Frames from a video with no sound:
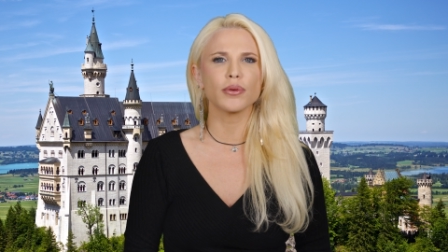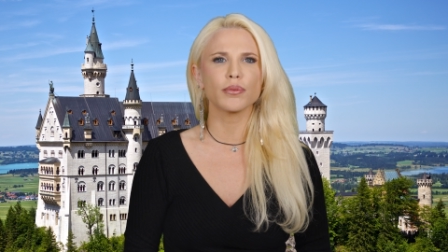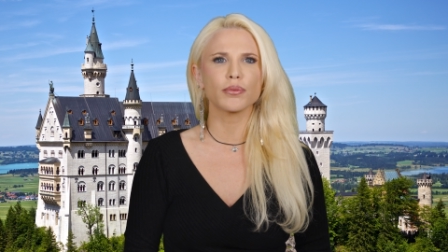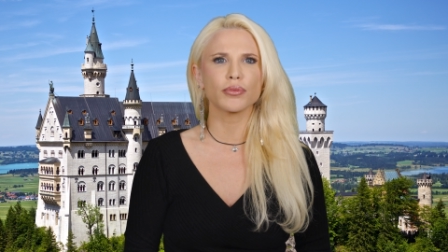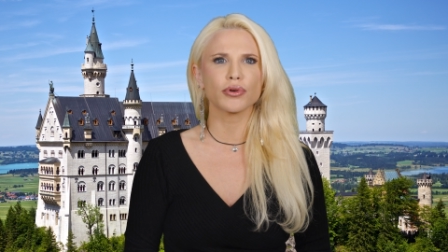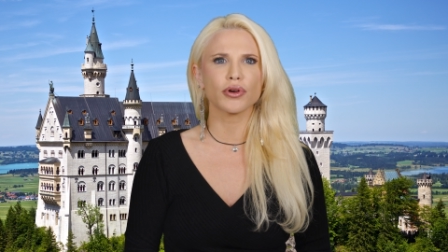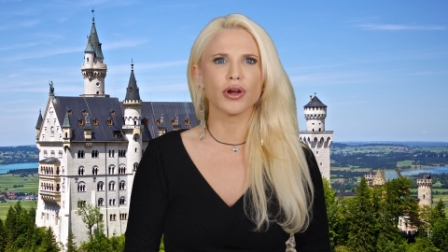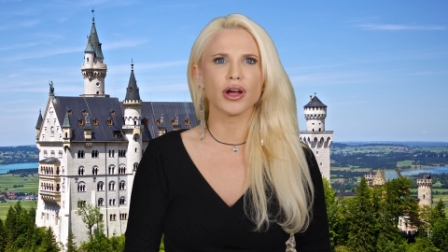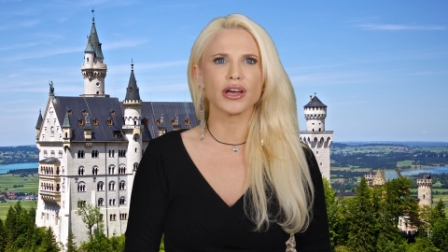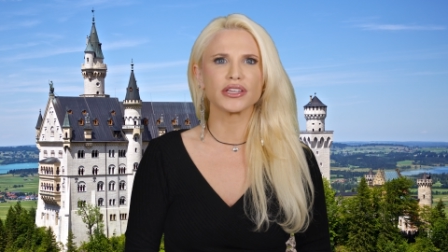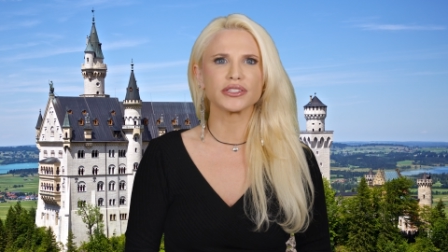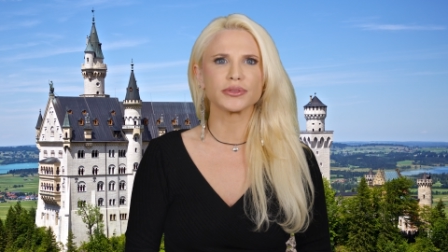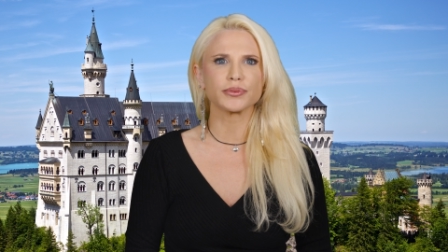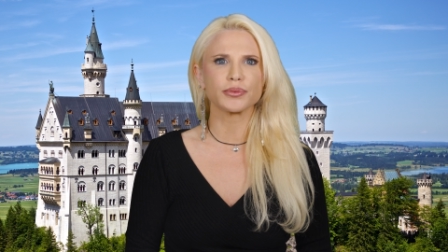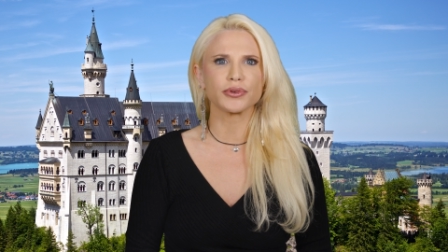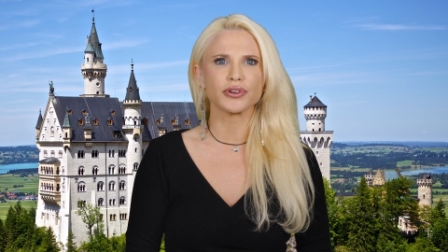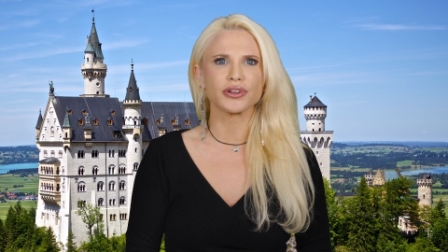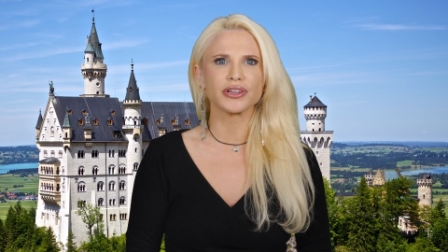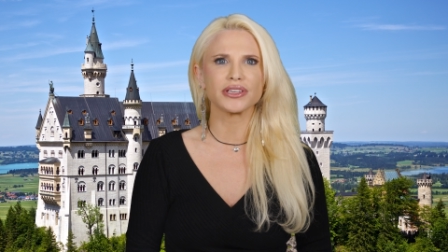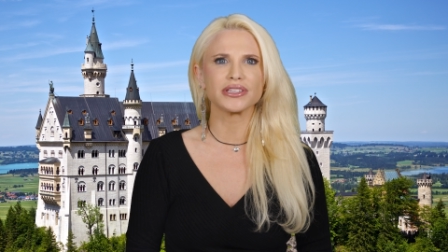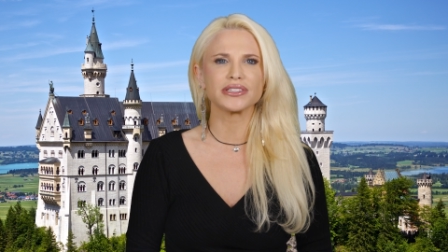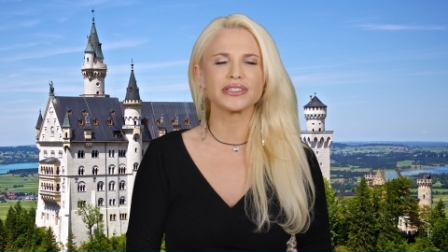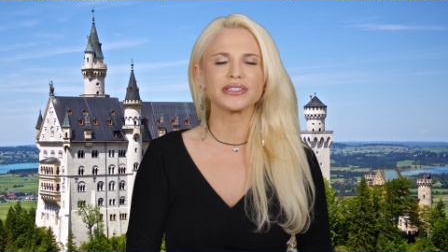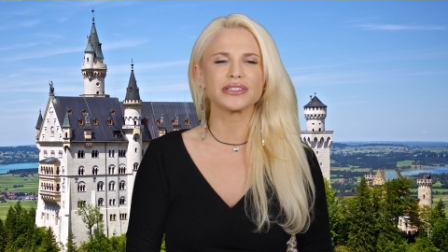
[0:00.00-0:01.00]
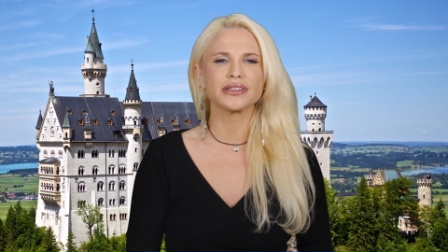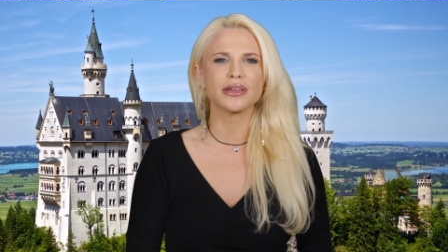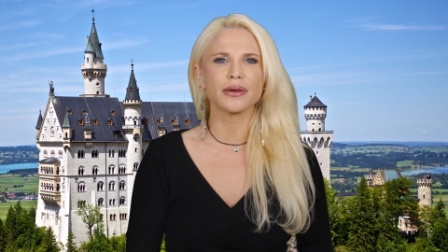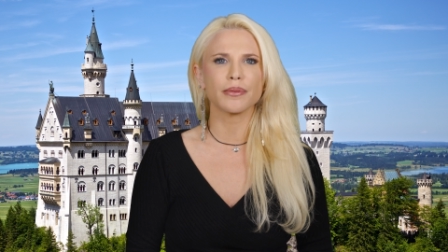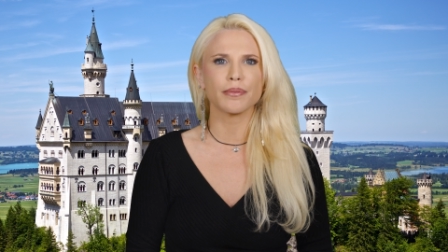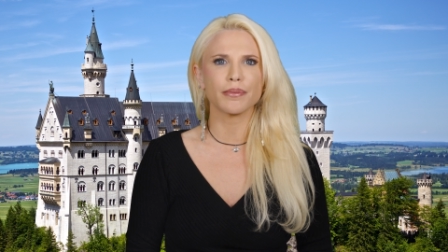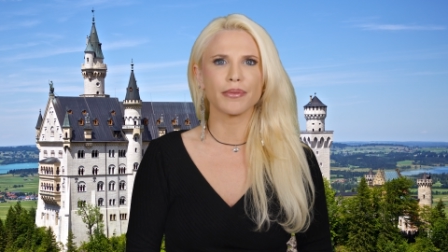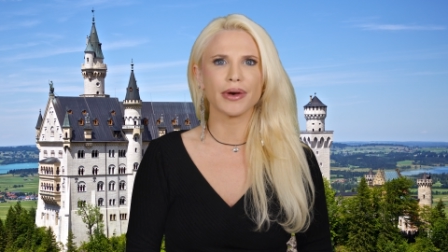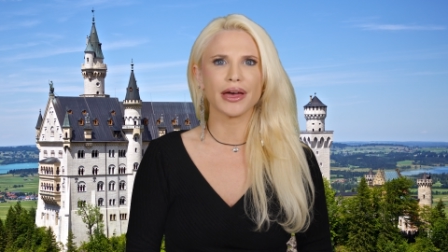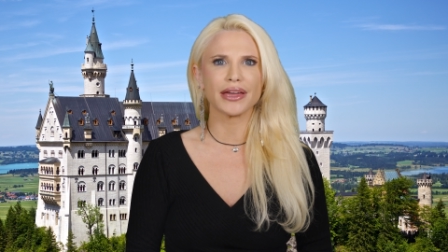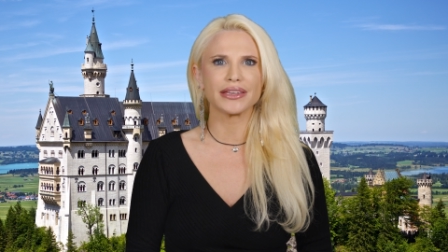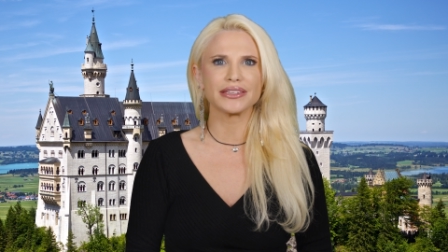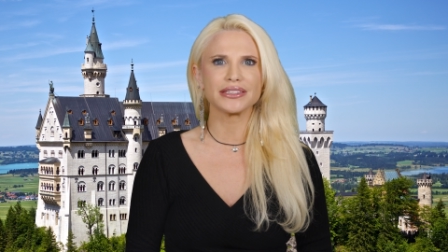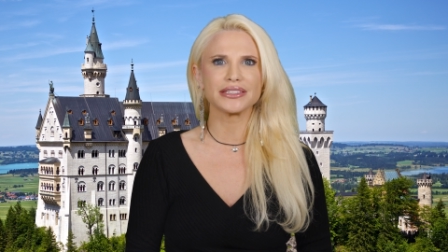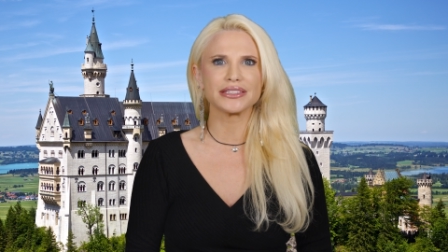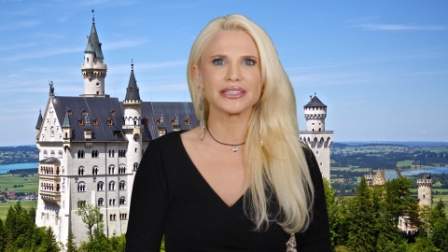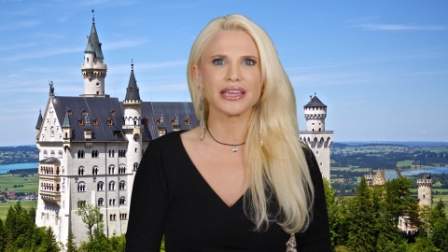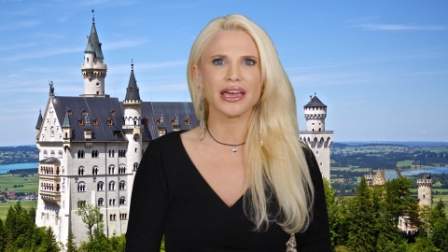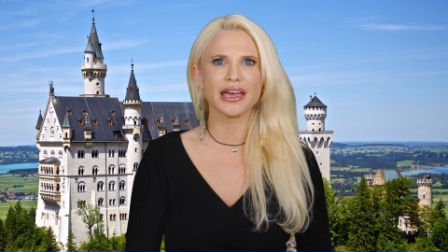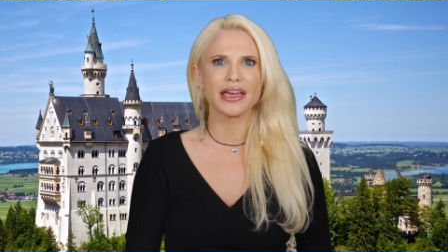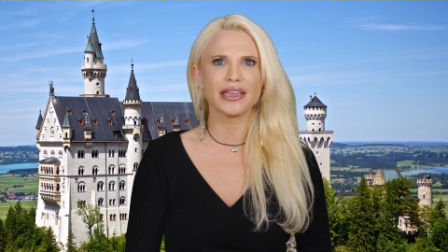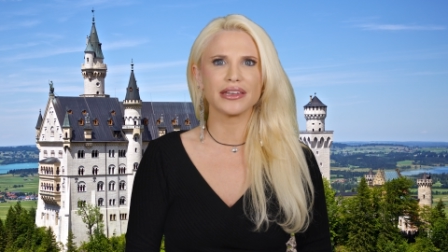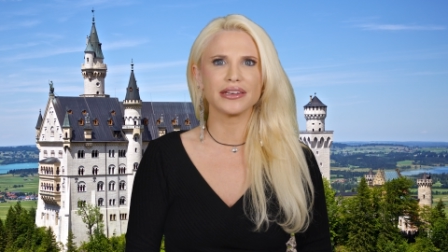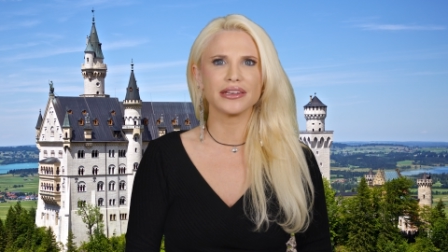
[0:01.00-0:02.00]
prosperous
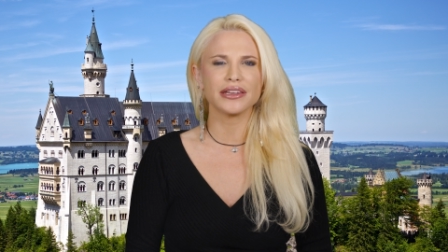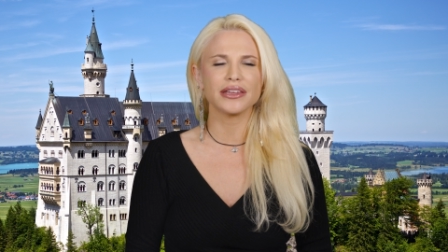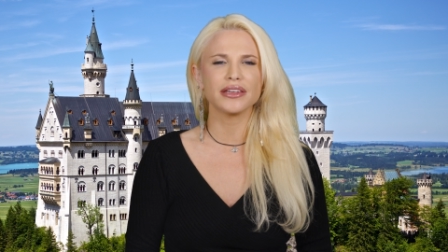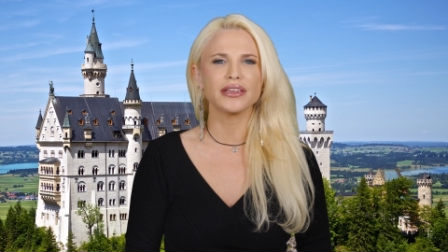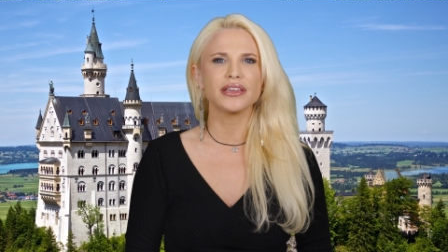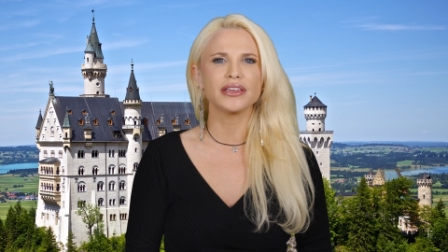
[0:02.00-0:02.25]
mindset.